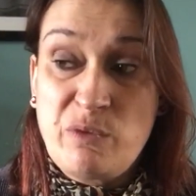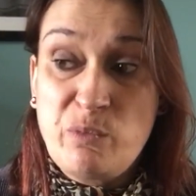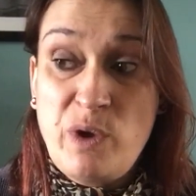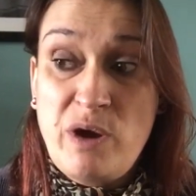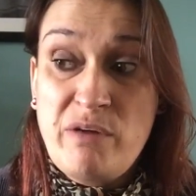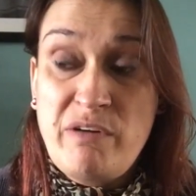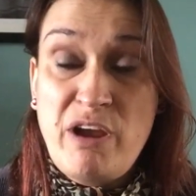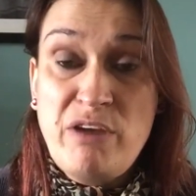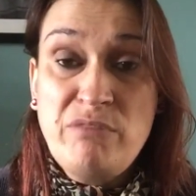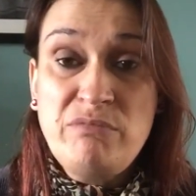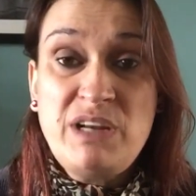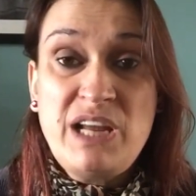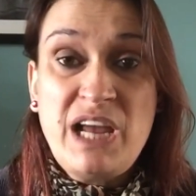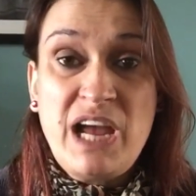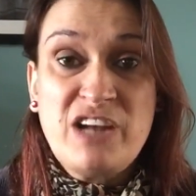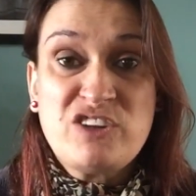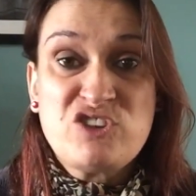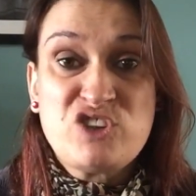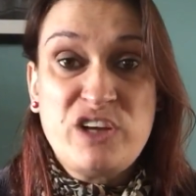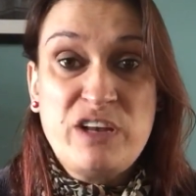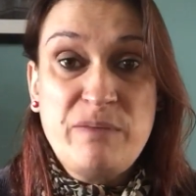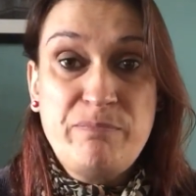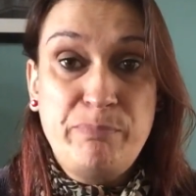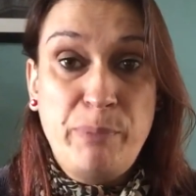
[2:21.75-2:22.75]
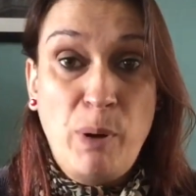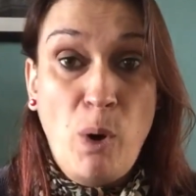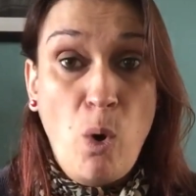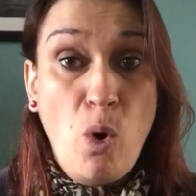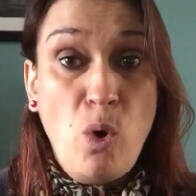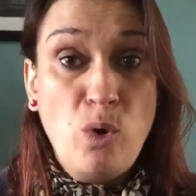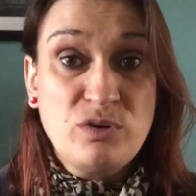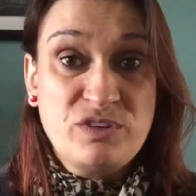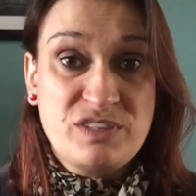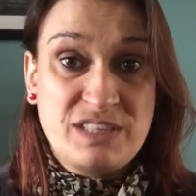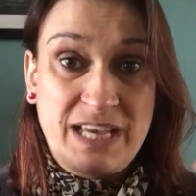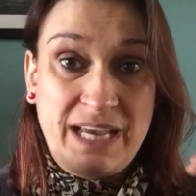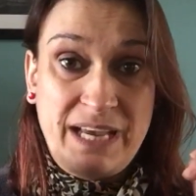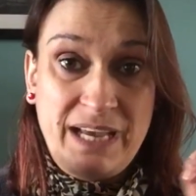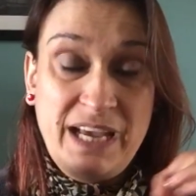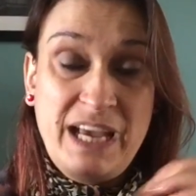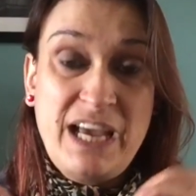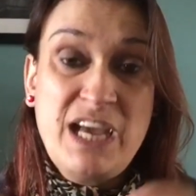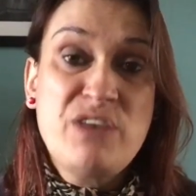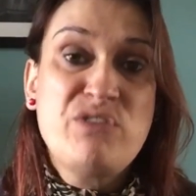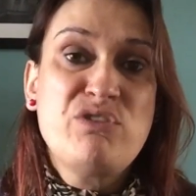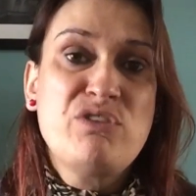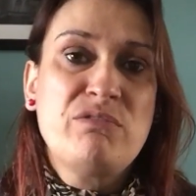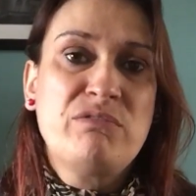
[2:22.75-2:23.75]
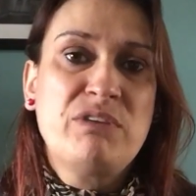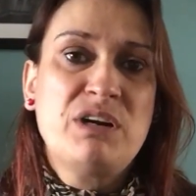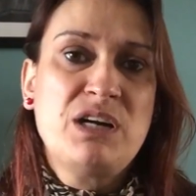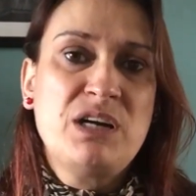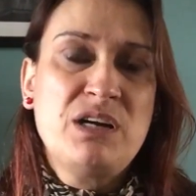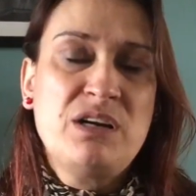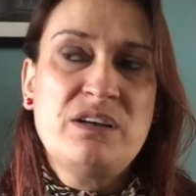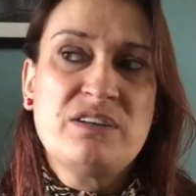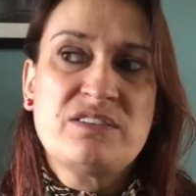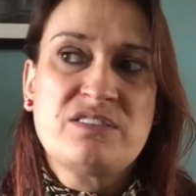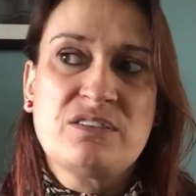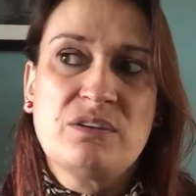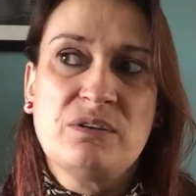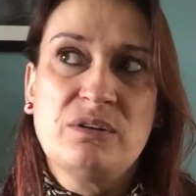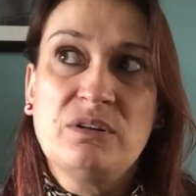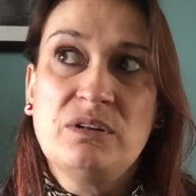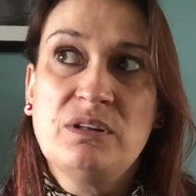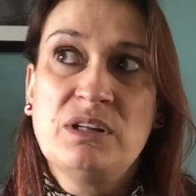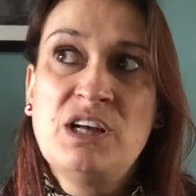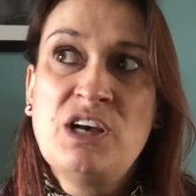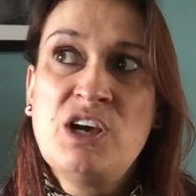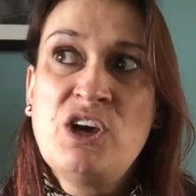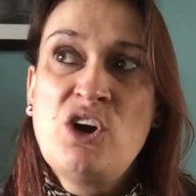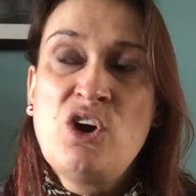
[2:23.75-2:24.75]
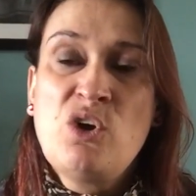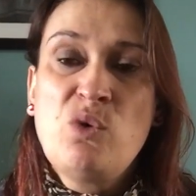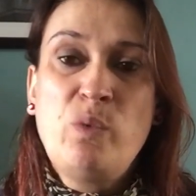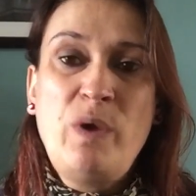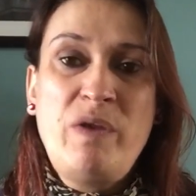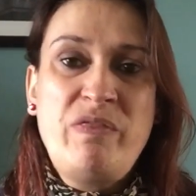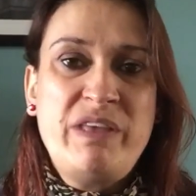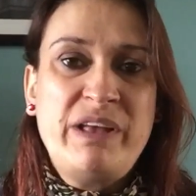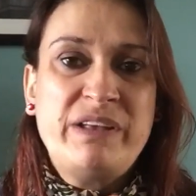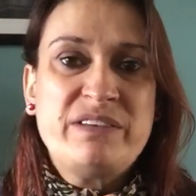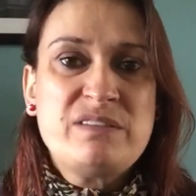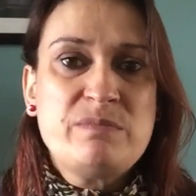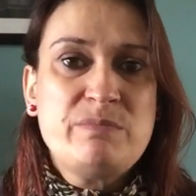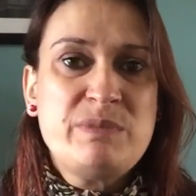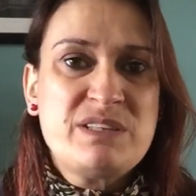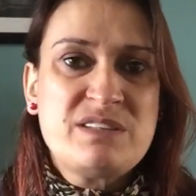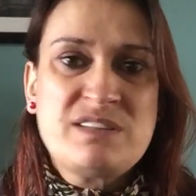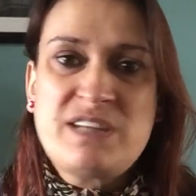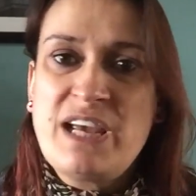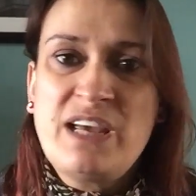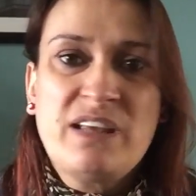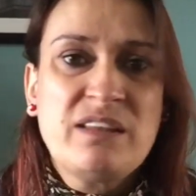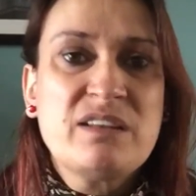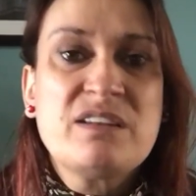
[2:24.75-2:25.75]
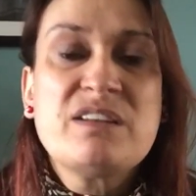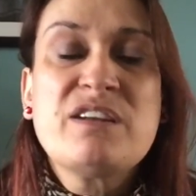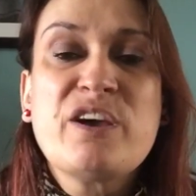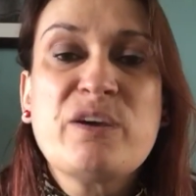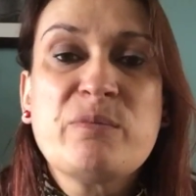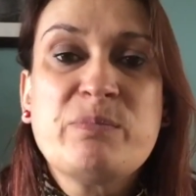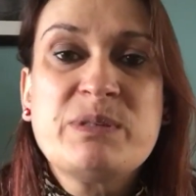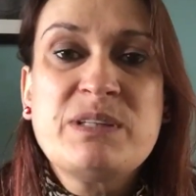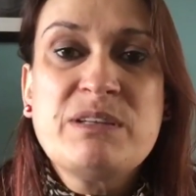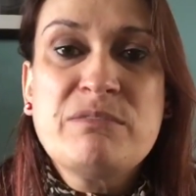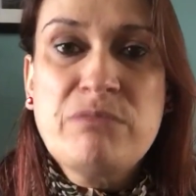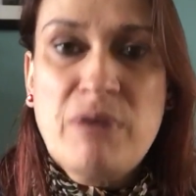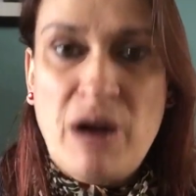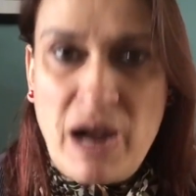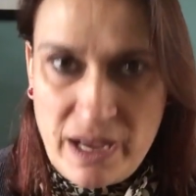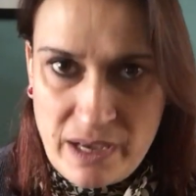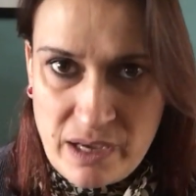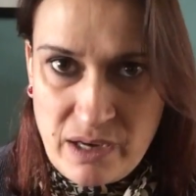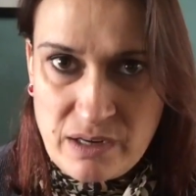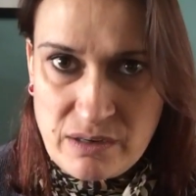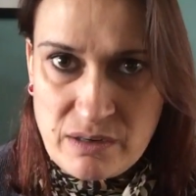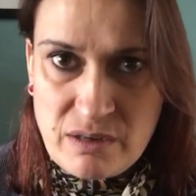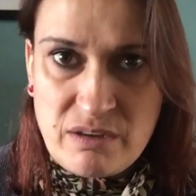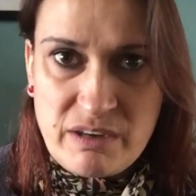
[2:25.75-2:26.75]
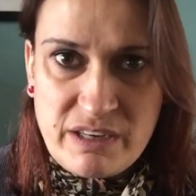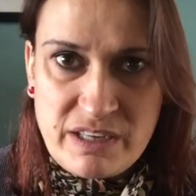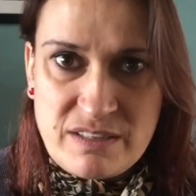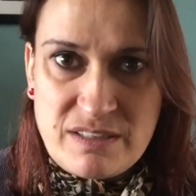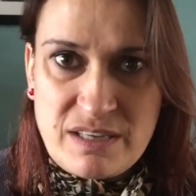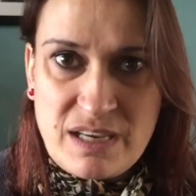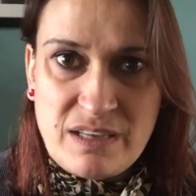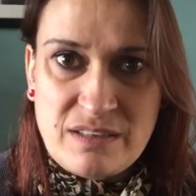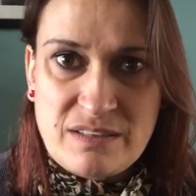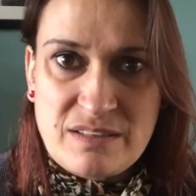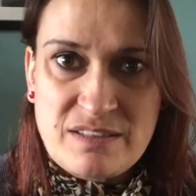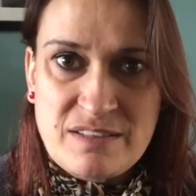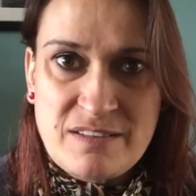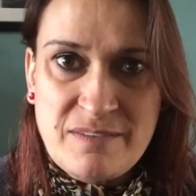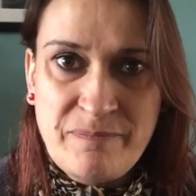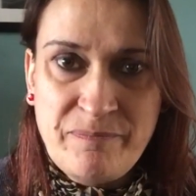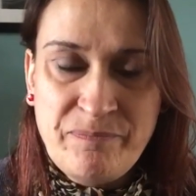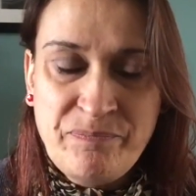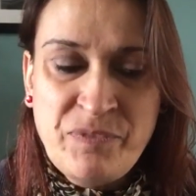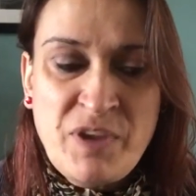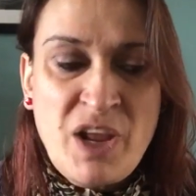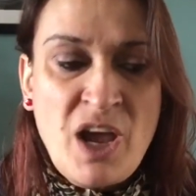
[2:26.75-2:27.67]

We're only actually pausing in the rehearsal when there's a mistake that nobody recognises.